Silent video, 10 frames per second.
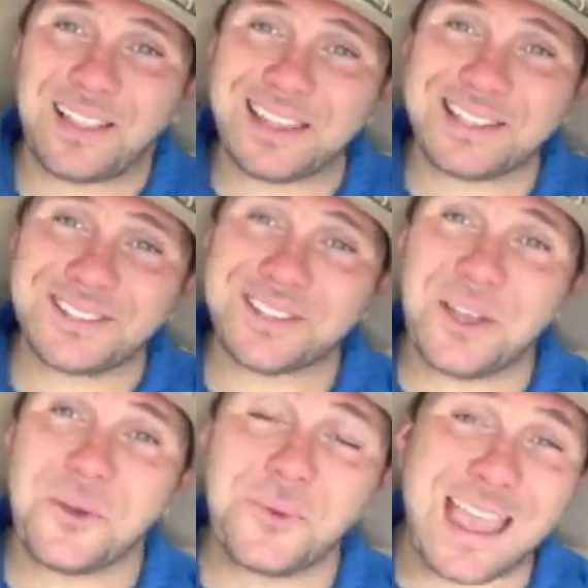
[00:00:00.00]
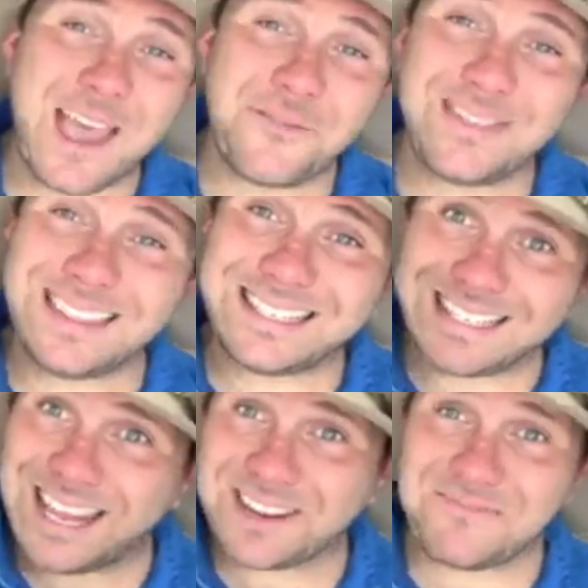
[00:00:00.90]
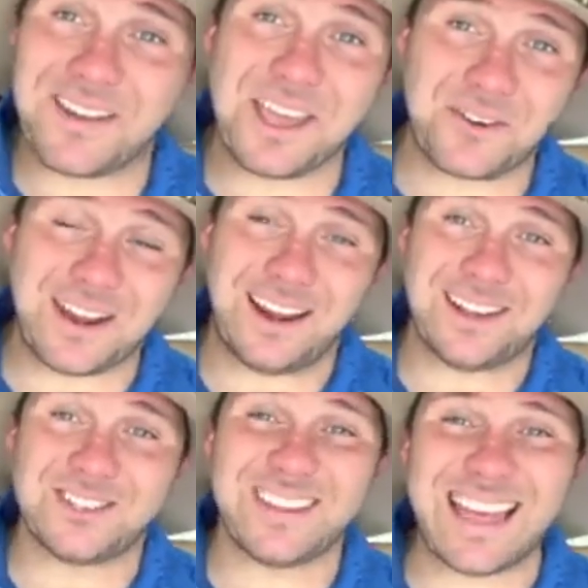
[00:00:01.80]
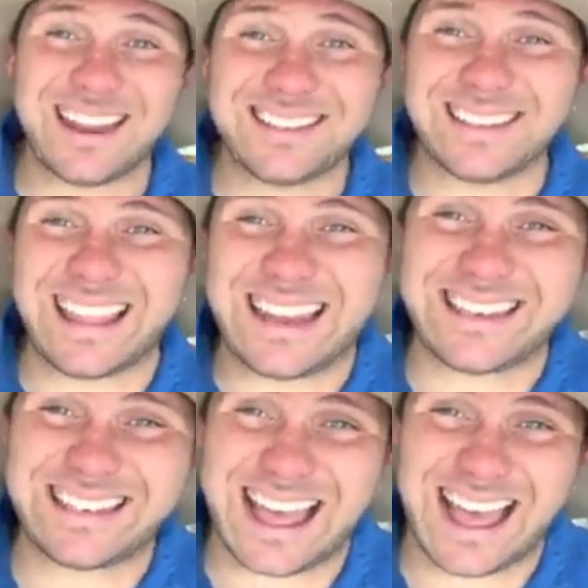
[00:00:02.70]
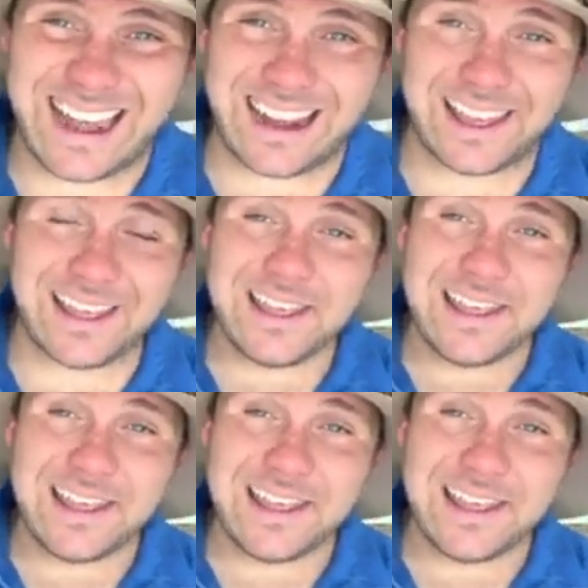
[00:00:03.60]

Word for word: place, we have the second plant on our list, and that is Lantana.